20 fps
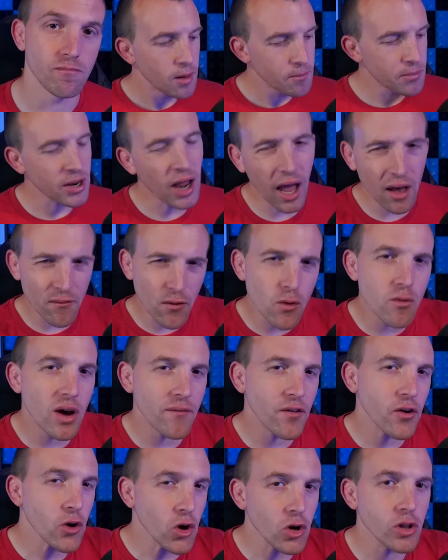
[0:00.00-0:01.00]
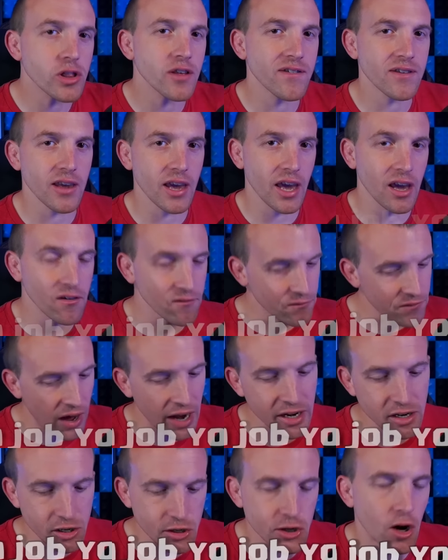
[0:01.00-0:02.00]
But have you ever heard the saying,
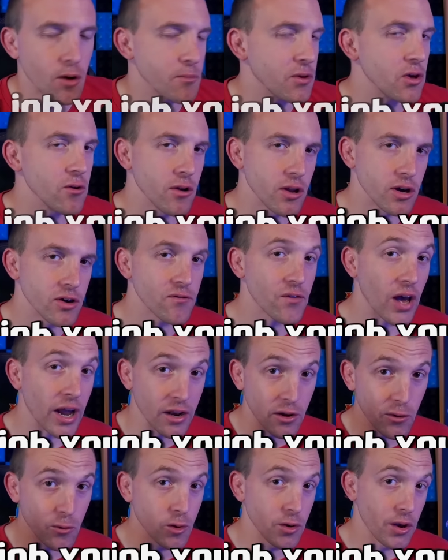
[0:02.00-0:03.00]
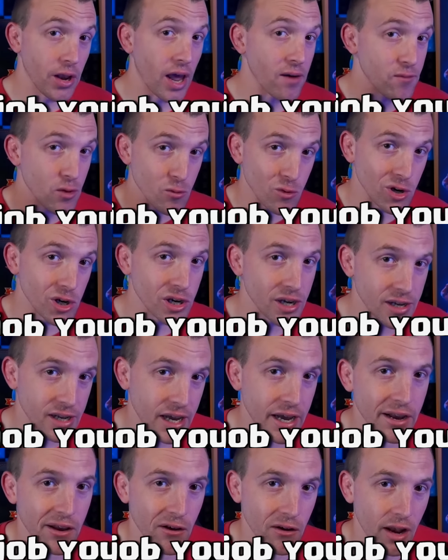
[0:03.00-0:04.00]
find a job you love and you will never work a
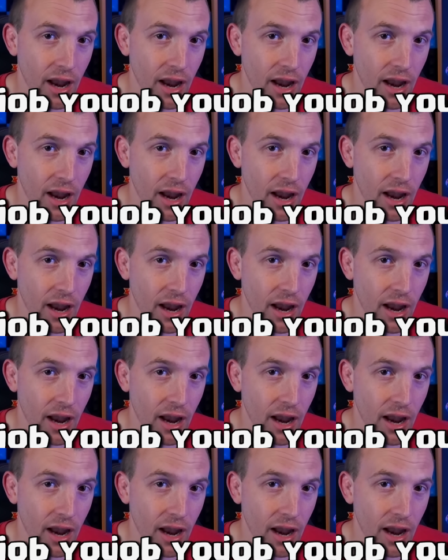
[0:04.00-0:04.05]
day in your